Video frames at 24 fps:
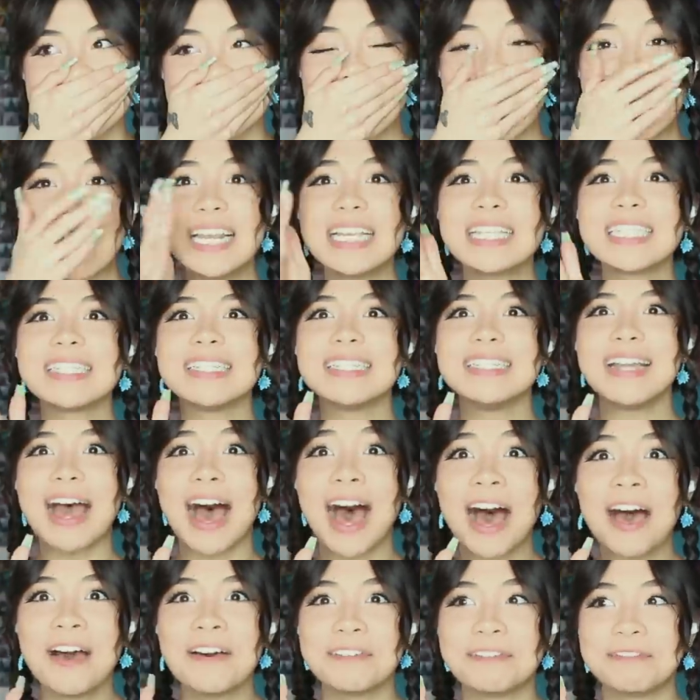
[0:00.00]
That is
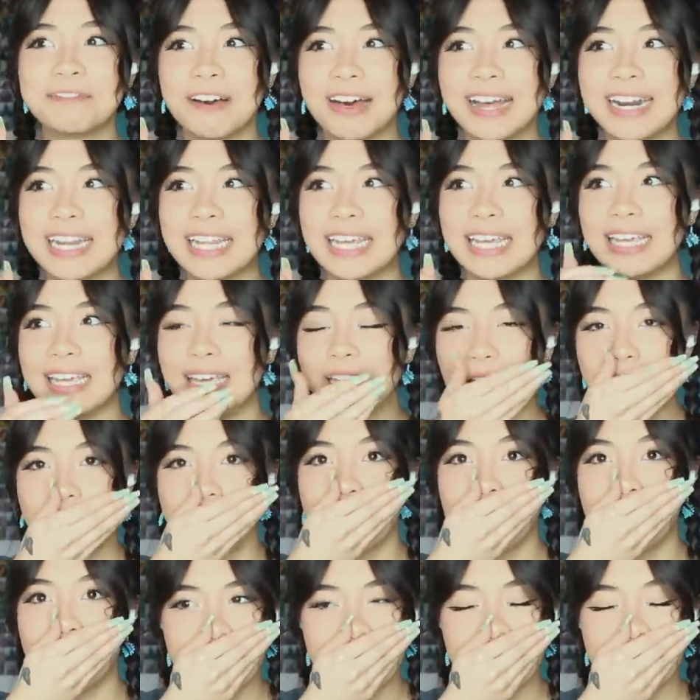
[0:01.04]
not funny.
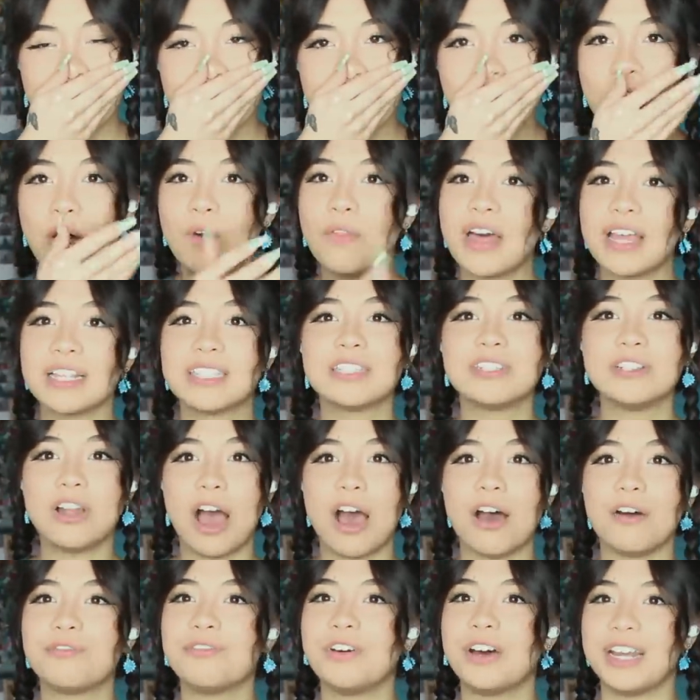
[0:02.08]
No, that's
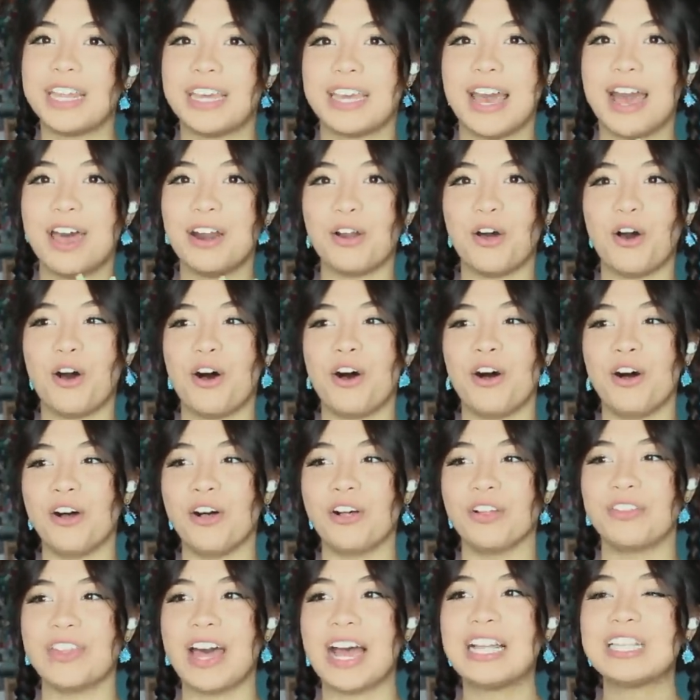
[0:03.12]
not funny at
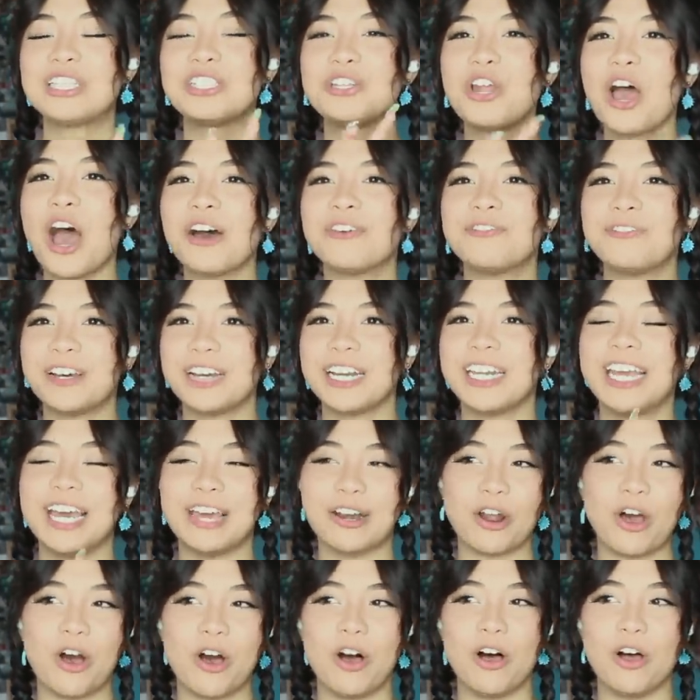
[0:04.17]
all. That's not funny
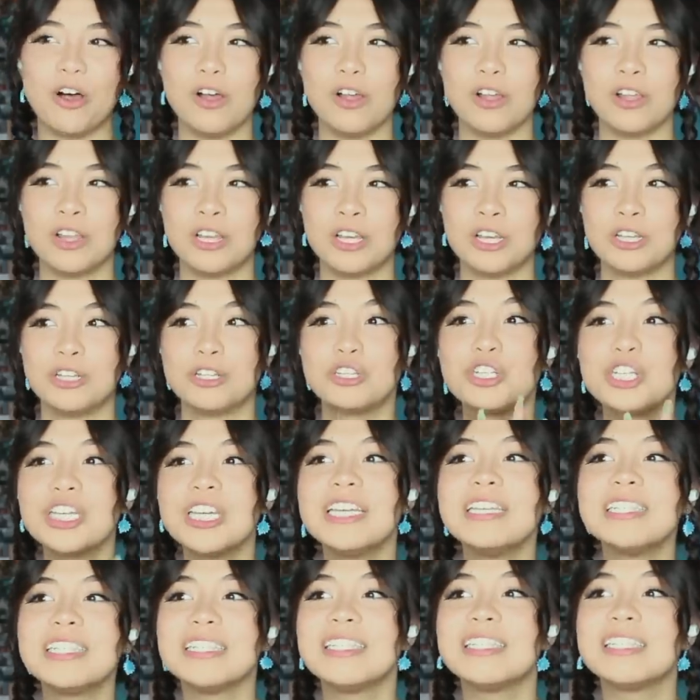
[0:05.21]
at all. She
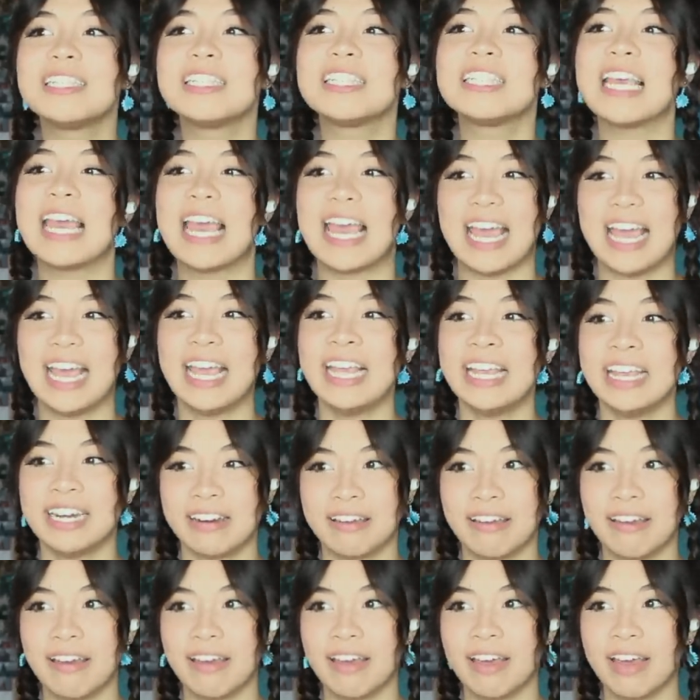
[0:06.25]
is insane.